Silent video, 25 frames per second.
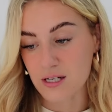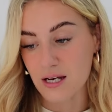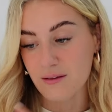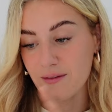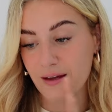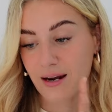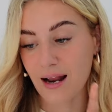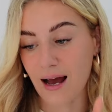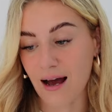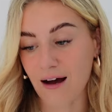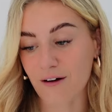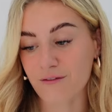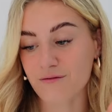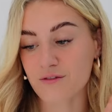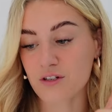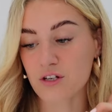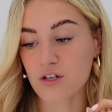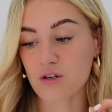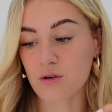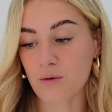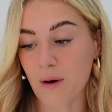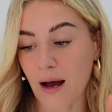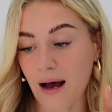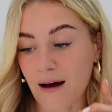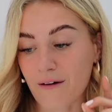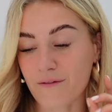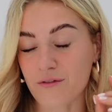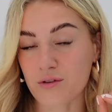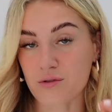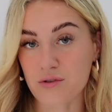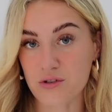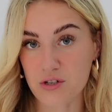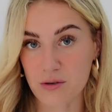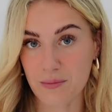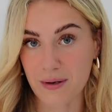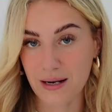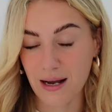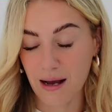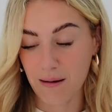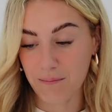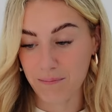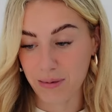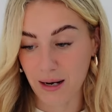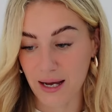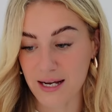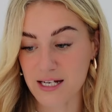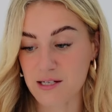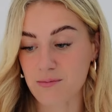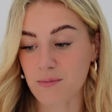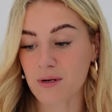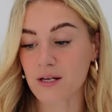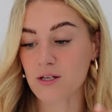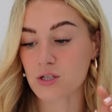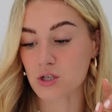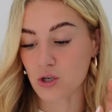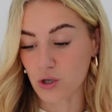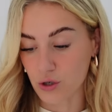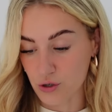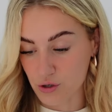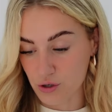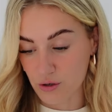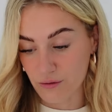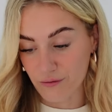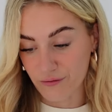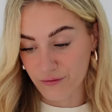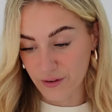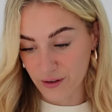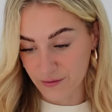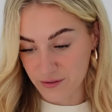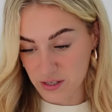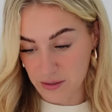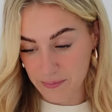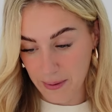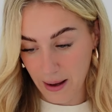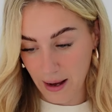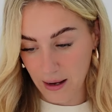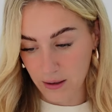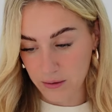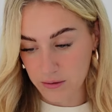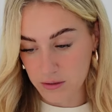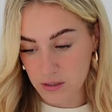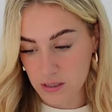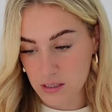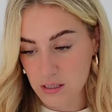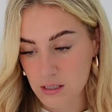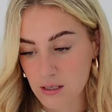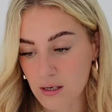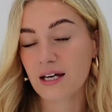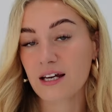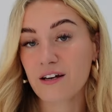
and then after you have your summer camp placement it's one hundred fifty pounds.